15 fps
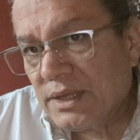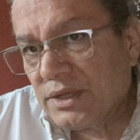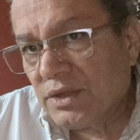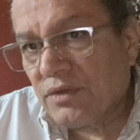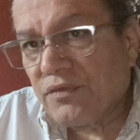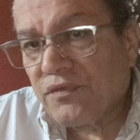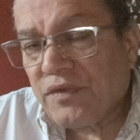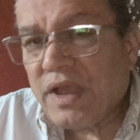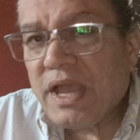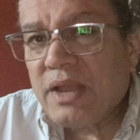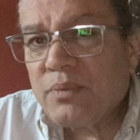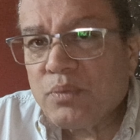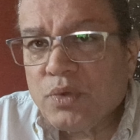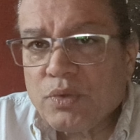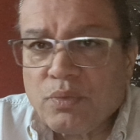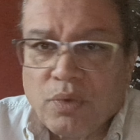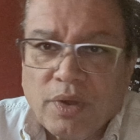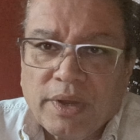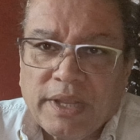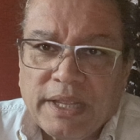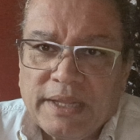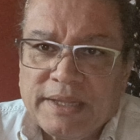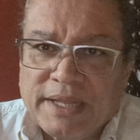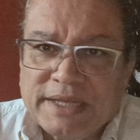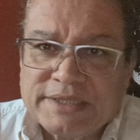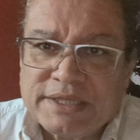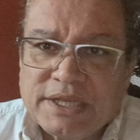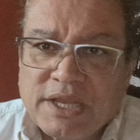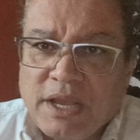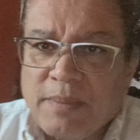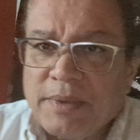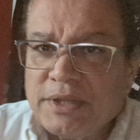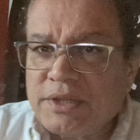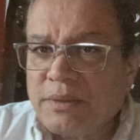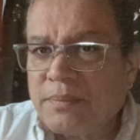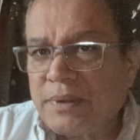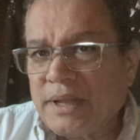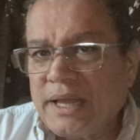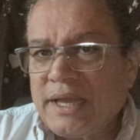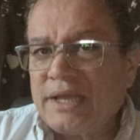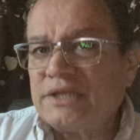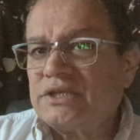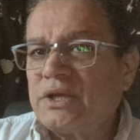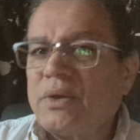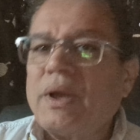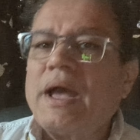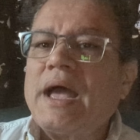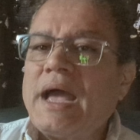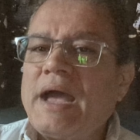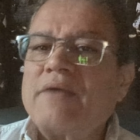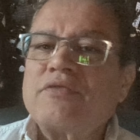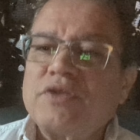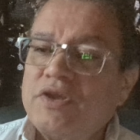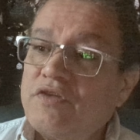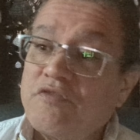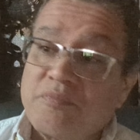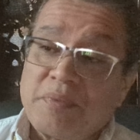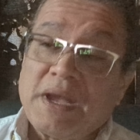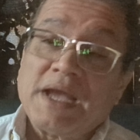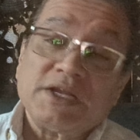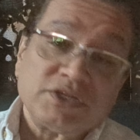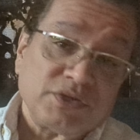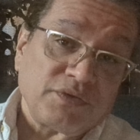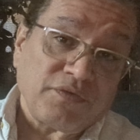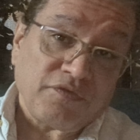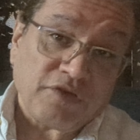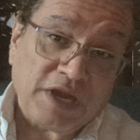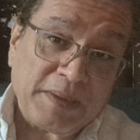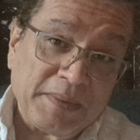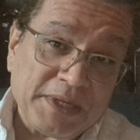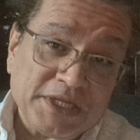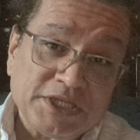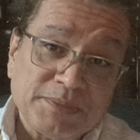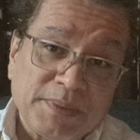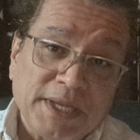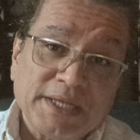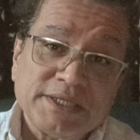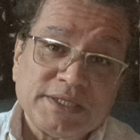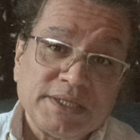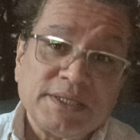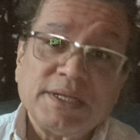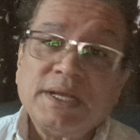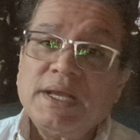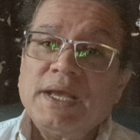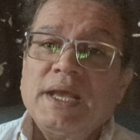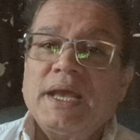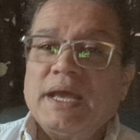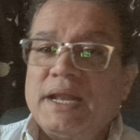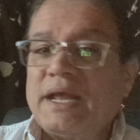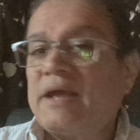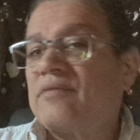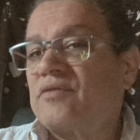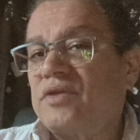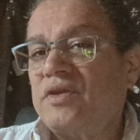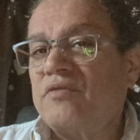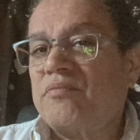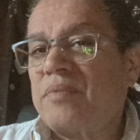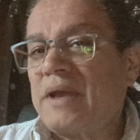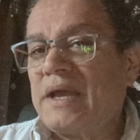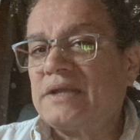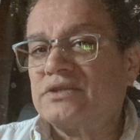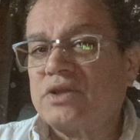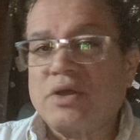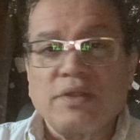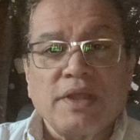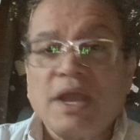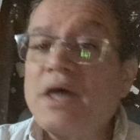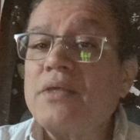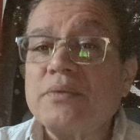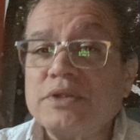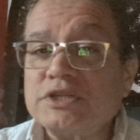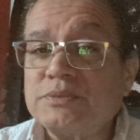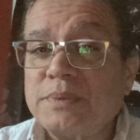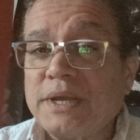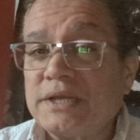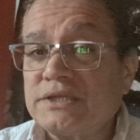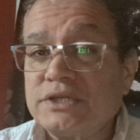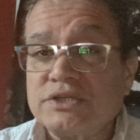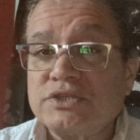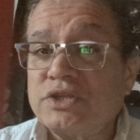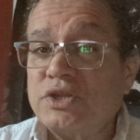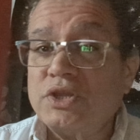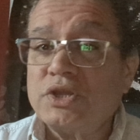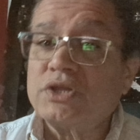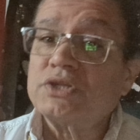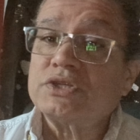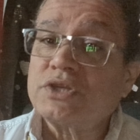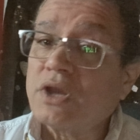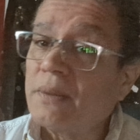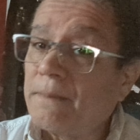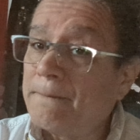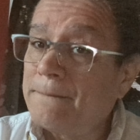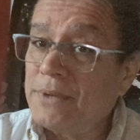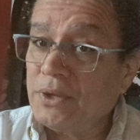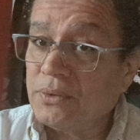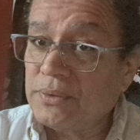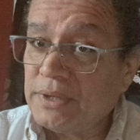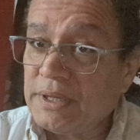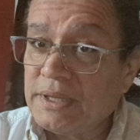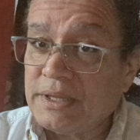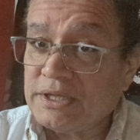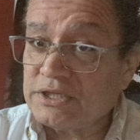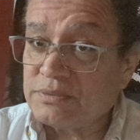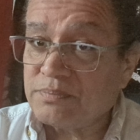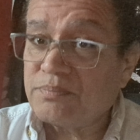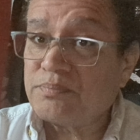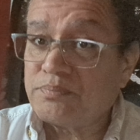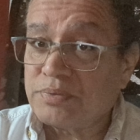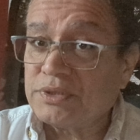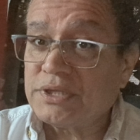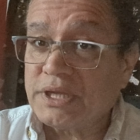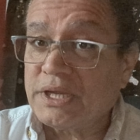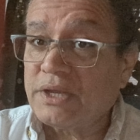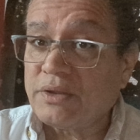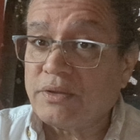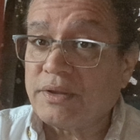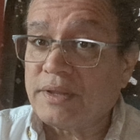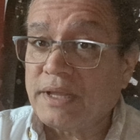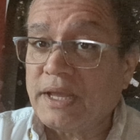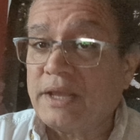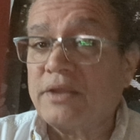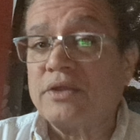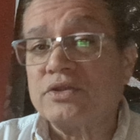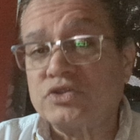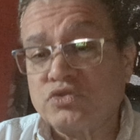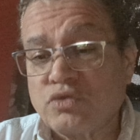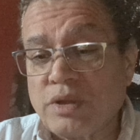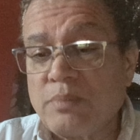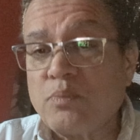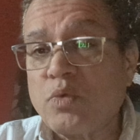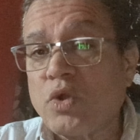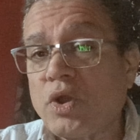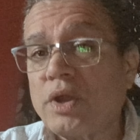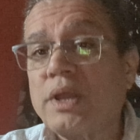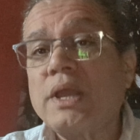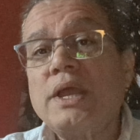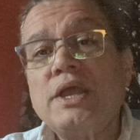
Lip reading: your fine woodworking doesn't come into play until after you've passed your frame inspection and after you've passed all the other inspections so that you can start building this particular thing. Your trim work,